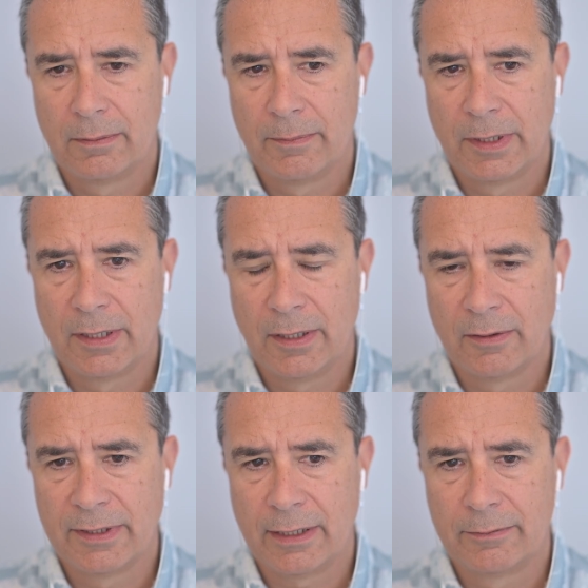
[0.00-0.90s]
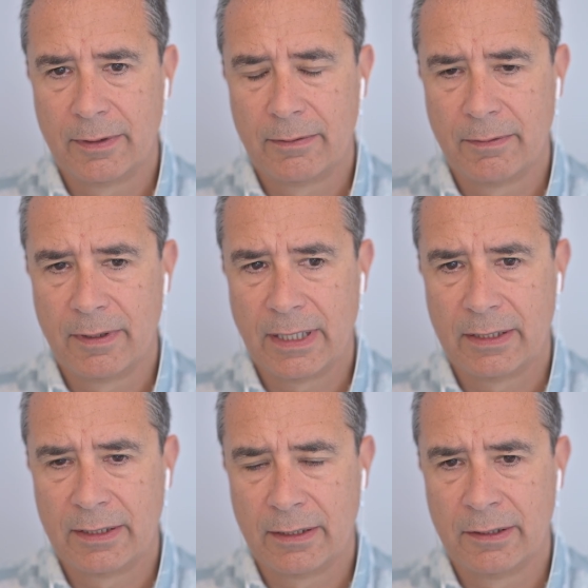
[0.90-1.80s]
Making contact with
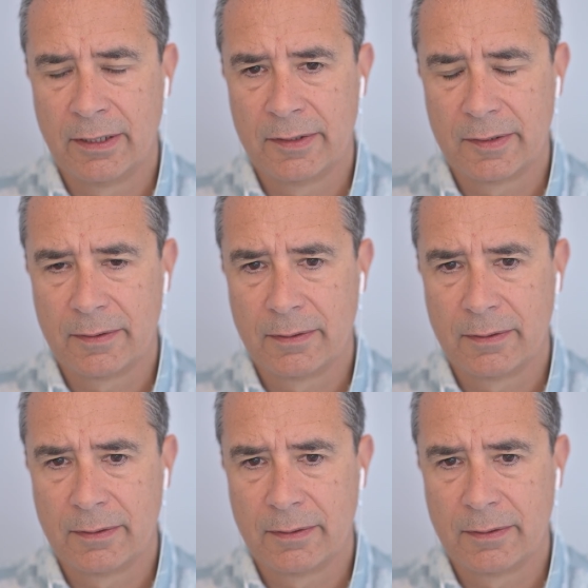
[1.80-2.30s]
that tenderness.